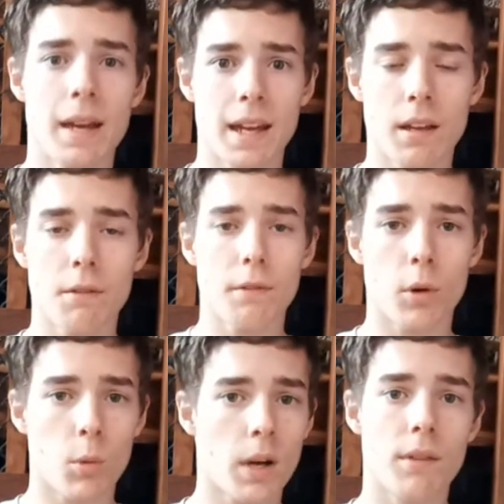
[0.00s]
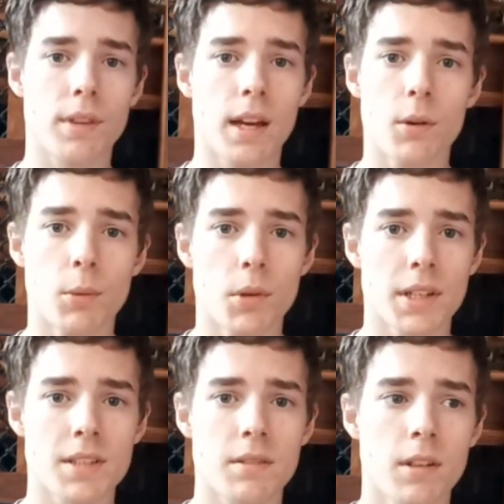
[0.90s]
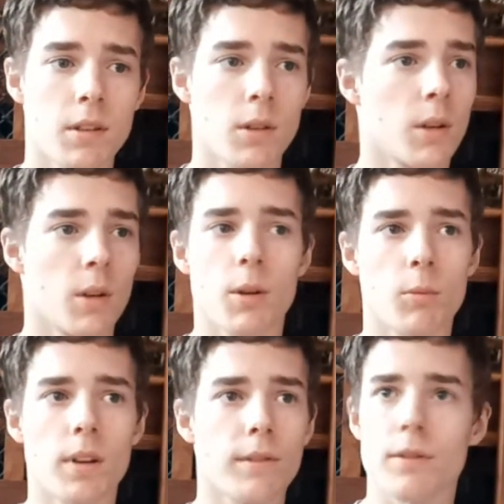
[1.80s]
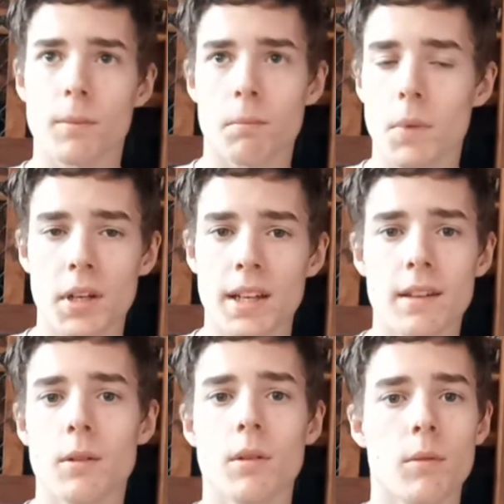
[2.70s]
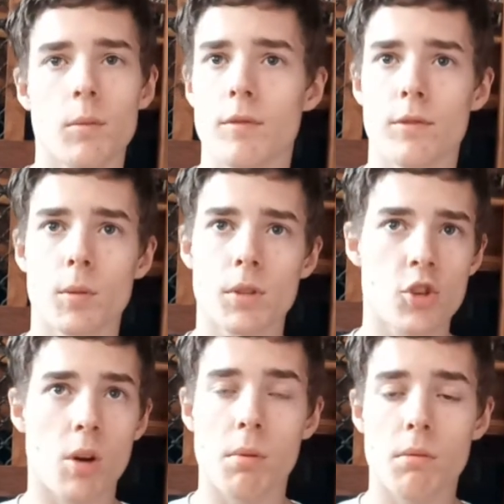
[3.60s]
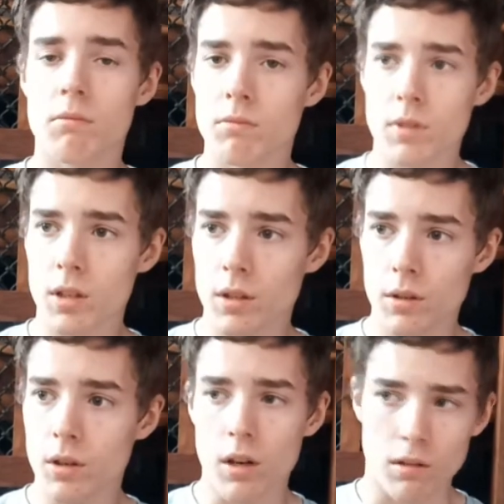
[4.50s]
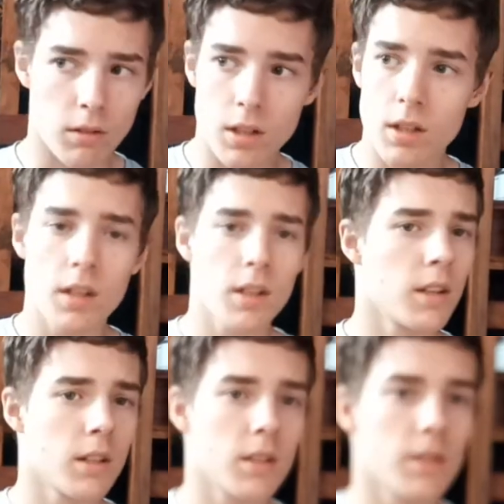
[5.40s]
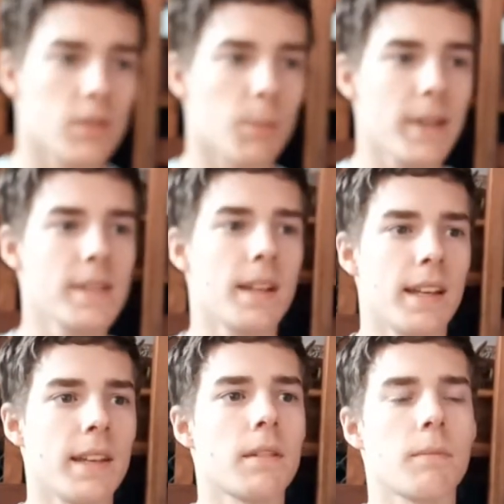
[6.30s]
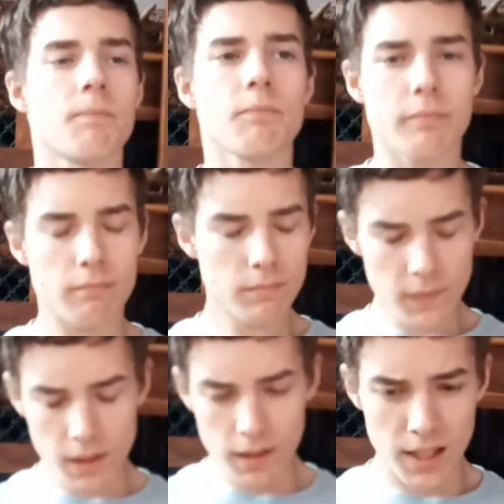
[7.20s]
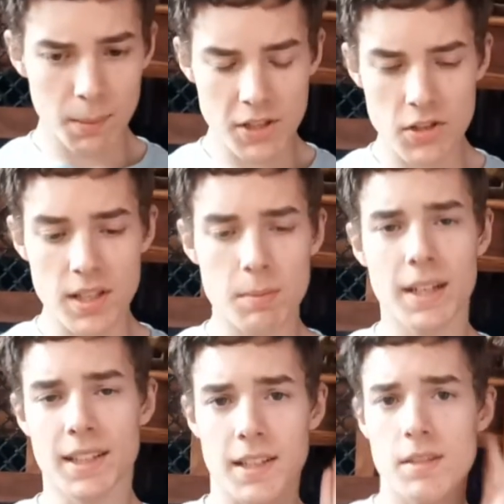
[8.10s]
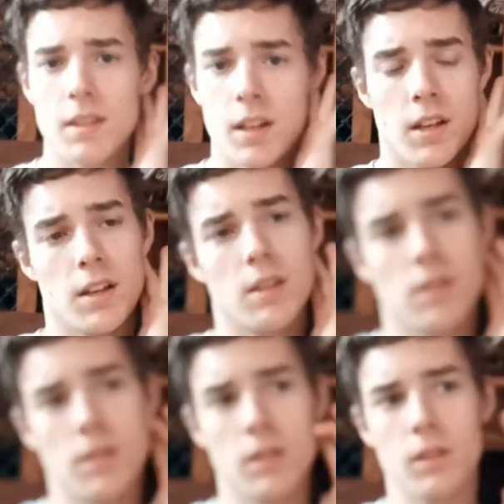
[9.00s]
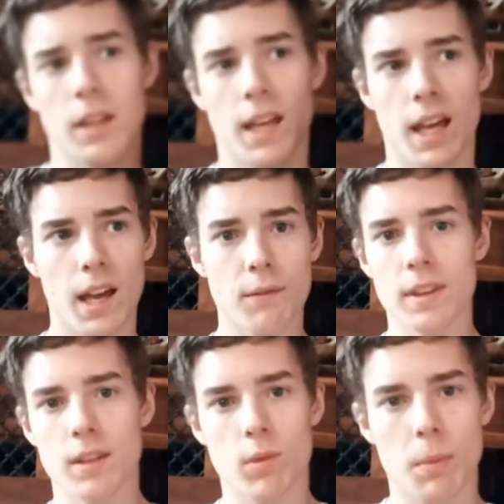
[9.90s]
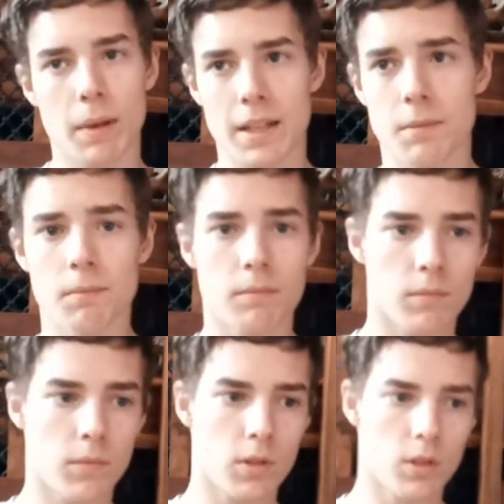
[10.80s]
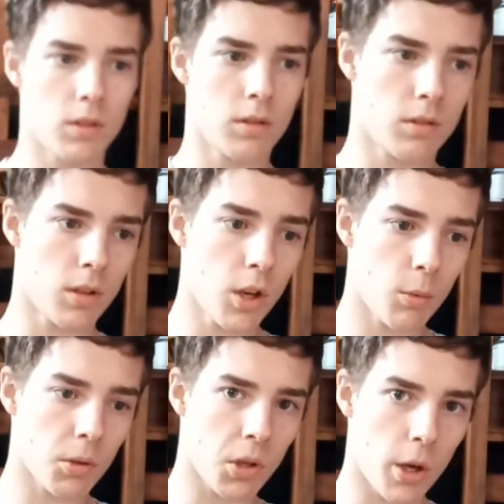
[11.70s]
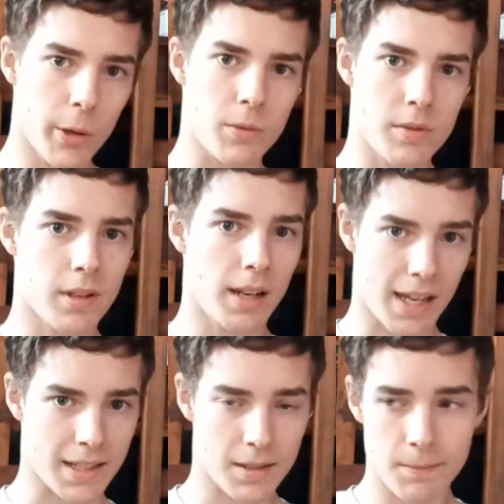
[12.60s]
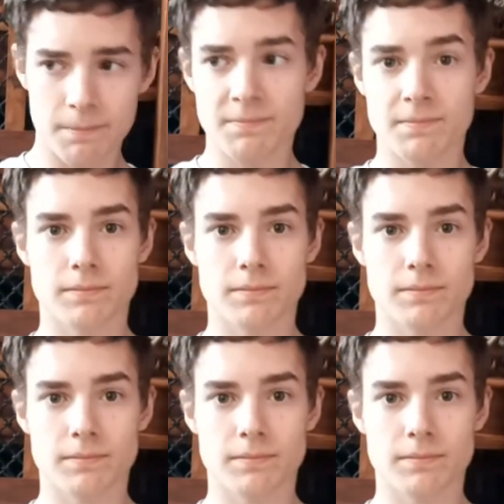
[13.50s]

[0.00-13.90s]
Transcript: You'd be paying for whatever the hell you wanted with money from a job that you got. So basically, let me just explain this. Everything would be paid. No one owns land.